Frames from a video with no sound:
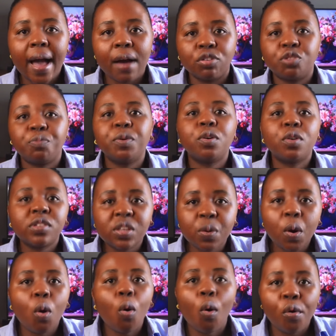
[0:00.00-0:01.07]
out because they
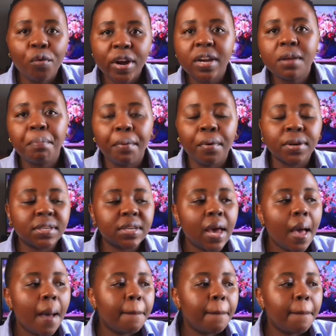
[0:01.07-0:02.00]
were already bought.